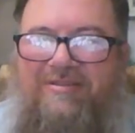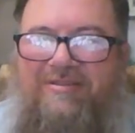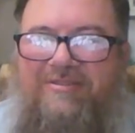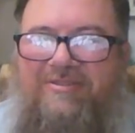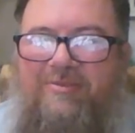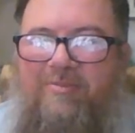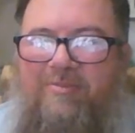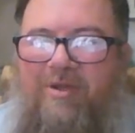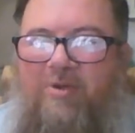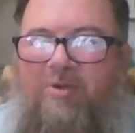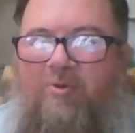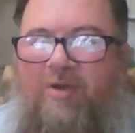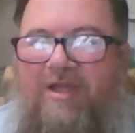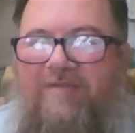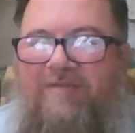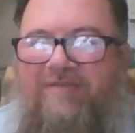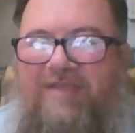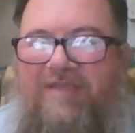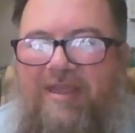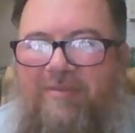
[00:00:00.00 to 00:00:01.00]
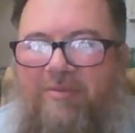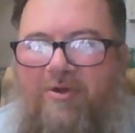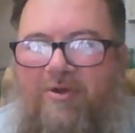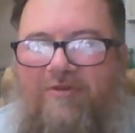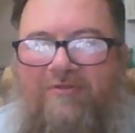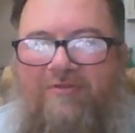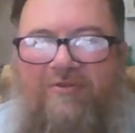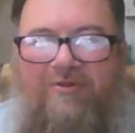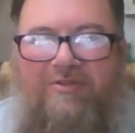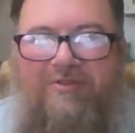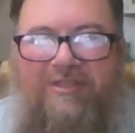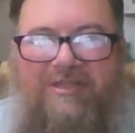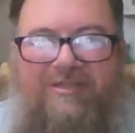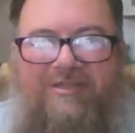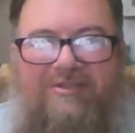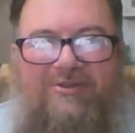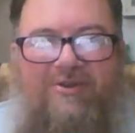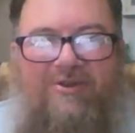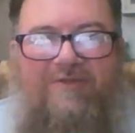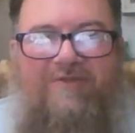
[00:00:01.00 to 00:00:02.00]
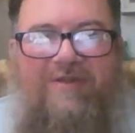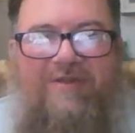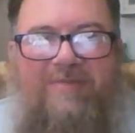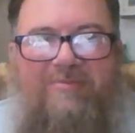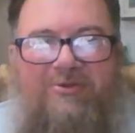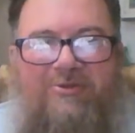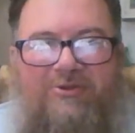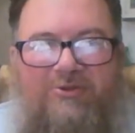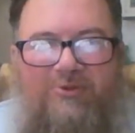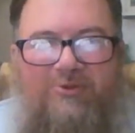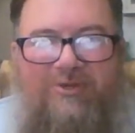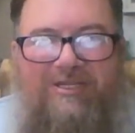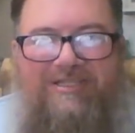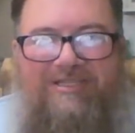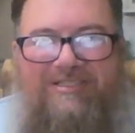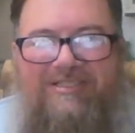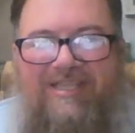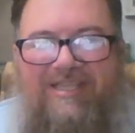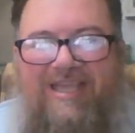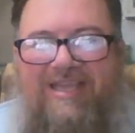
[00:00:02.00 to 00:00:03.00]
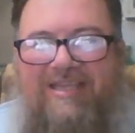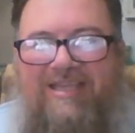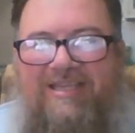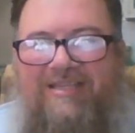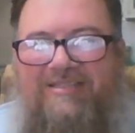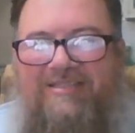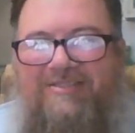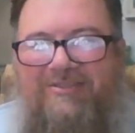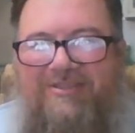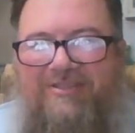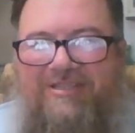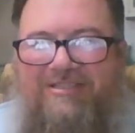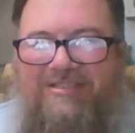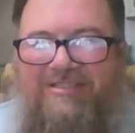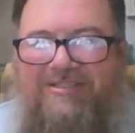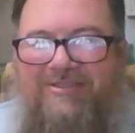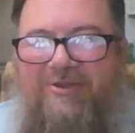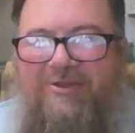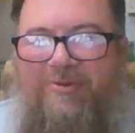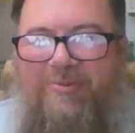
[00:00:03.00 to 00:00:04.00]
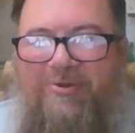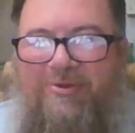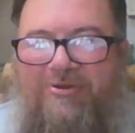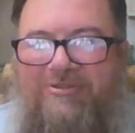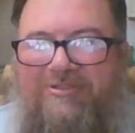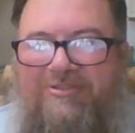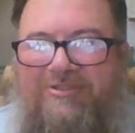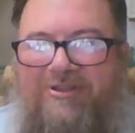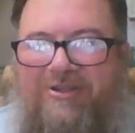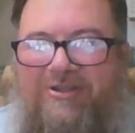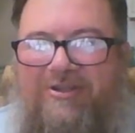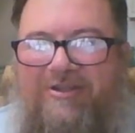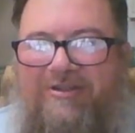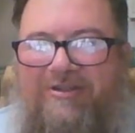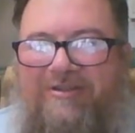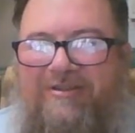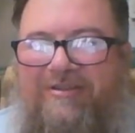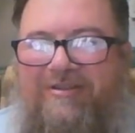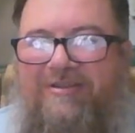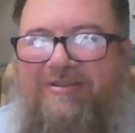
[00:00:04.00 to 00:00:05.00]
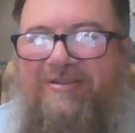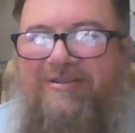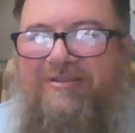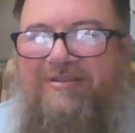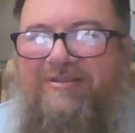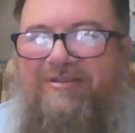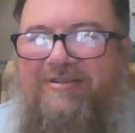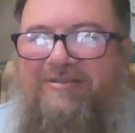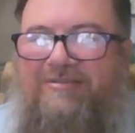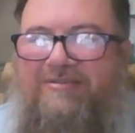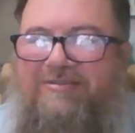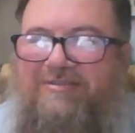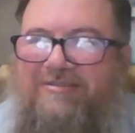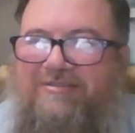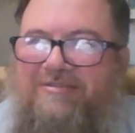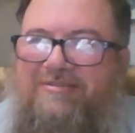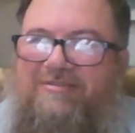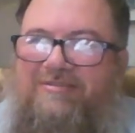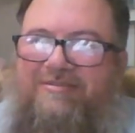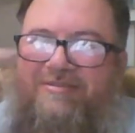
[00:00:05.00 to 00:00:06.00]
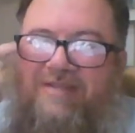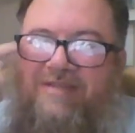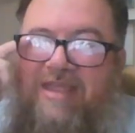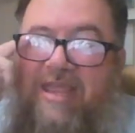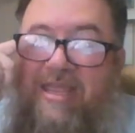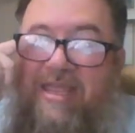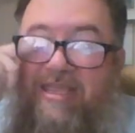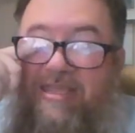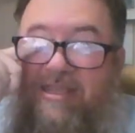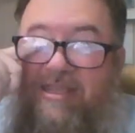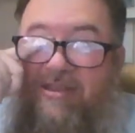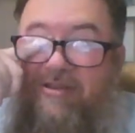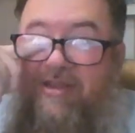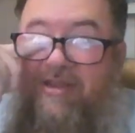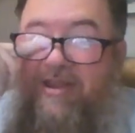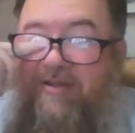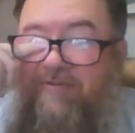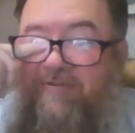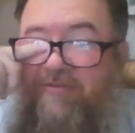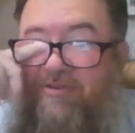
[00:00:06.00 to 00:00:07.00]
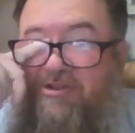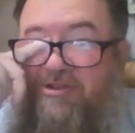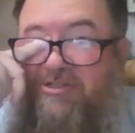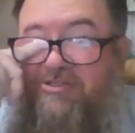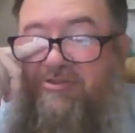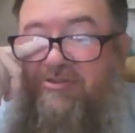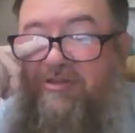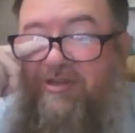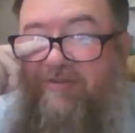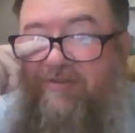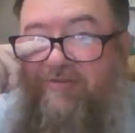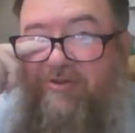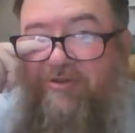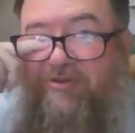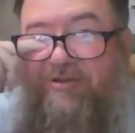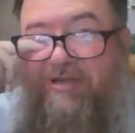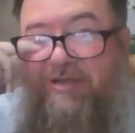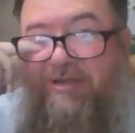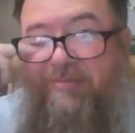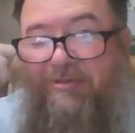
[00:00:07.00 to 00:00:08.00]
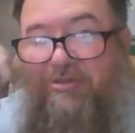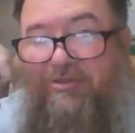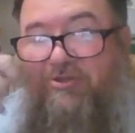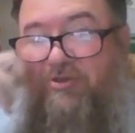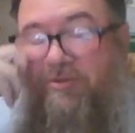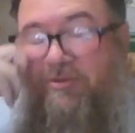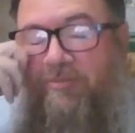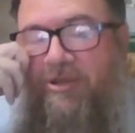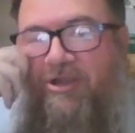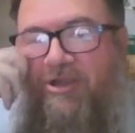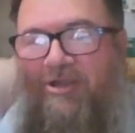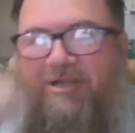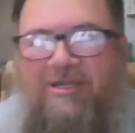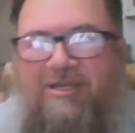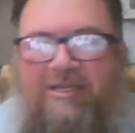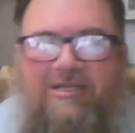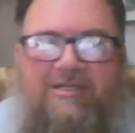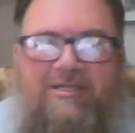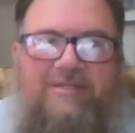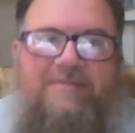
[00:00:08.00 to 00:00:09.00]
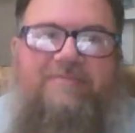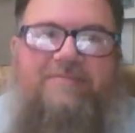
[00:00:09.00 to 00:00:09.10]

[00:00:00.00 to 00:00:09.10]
So my wife came over on the November 22nd. So this is almost our 8-year anniversary of her coming to America.